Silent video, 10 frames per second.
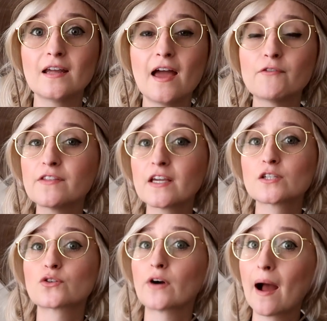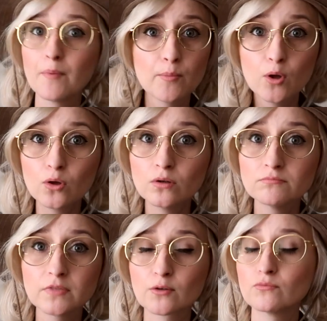everything is
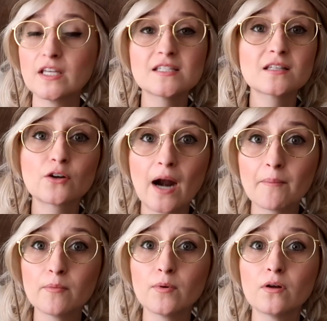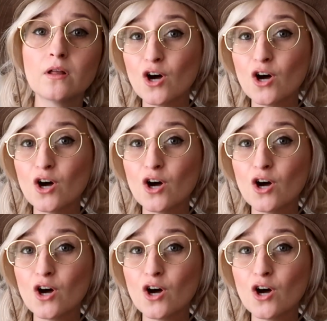grabbable, like easily grabbable.